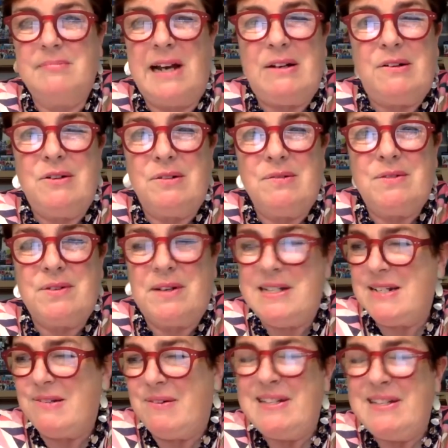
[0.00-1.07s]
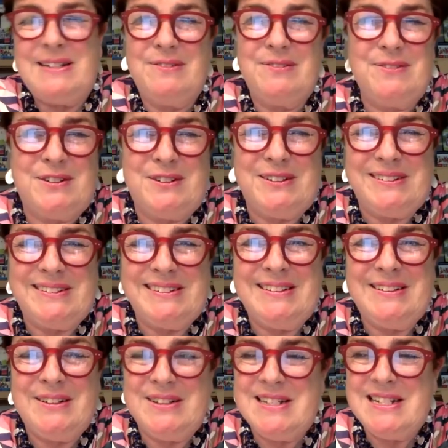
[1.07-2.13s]
know, transgressive or
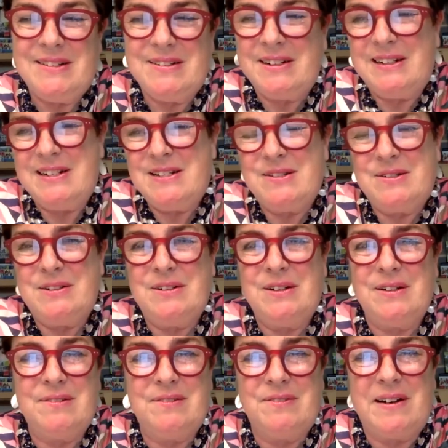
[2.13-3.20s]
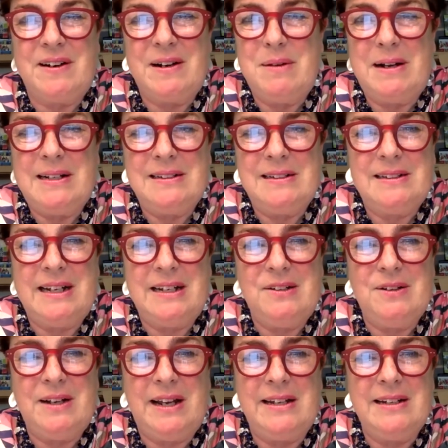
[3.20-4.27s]
not serious or not very well
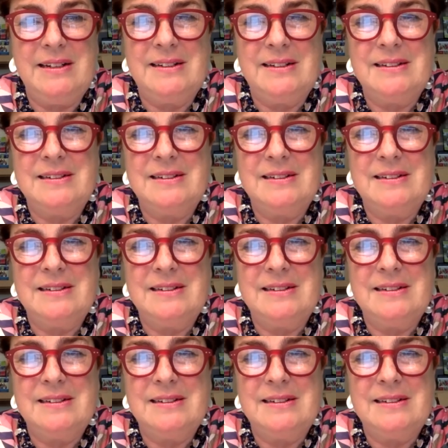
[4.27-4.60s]
educated.